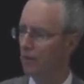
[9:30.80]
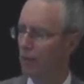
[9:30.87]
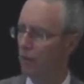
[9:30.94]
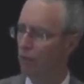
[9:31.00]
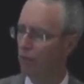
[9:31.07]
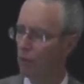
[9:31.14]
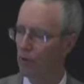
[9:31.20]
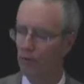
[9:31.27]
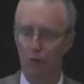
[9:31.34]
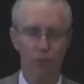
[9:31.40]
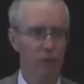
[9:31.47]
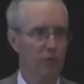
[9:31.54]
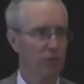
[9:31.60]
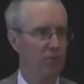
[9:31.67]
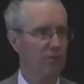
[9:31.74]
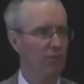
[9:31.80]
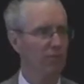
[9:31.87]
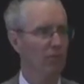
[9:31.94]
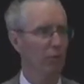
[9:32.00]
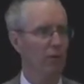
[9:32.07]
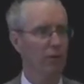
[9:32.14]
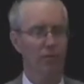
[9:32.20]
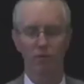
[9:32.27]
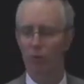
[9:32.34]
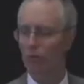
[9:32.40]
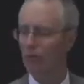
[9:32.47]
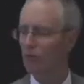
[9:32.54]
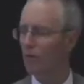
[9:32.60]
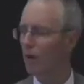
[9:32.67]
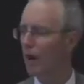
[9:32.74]
42 inches for 40
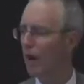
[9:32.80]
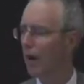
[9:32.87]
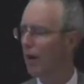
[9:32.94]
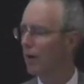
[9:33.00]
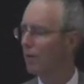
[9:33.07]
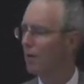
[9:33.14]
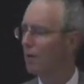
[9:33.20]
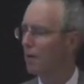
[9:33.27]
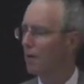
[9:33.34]
volts or higher.